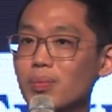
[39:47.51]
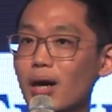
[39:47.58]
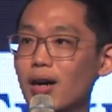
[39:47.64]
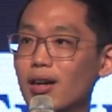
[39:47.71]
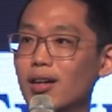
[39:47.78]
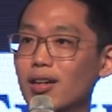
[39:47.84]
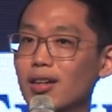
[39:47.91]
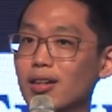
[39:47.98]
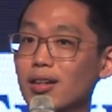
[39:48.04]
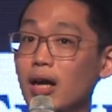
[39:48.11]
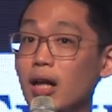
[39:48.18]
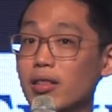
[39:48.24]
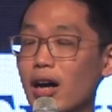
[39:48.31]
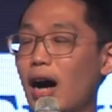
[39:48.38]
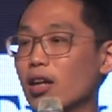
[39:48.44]

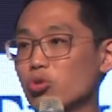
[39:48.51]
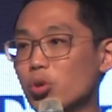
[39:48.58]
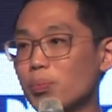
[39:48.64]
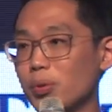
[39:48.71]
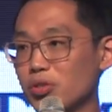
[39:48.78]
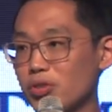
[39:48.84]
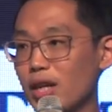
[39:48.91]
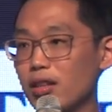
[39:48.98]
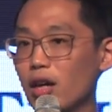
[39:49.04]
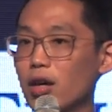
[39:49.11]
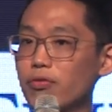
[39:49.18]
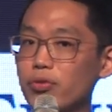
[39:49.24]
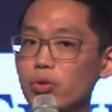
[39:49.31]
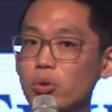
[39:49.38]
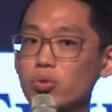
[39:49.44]
100%
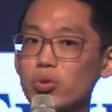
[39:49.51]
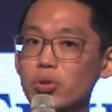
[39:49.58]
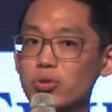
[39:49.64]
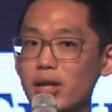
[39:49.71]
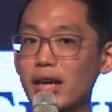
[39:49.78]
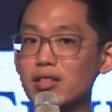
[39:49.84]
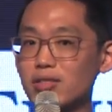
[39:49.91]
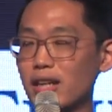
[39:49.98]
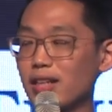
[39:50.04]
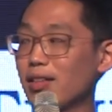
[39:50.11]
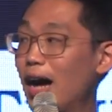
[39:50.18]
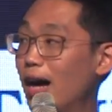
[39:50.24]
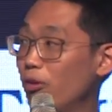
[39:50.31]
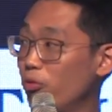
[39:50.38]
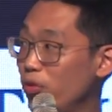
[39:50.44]
of users' assets
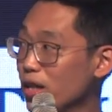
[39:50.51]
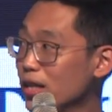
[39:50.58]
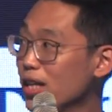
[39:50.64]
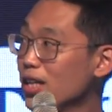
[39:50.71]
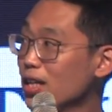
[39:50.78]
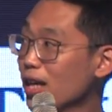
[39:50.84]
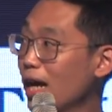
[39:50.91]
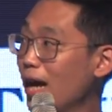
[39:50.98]
are really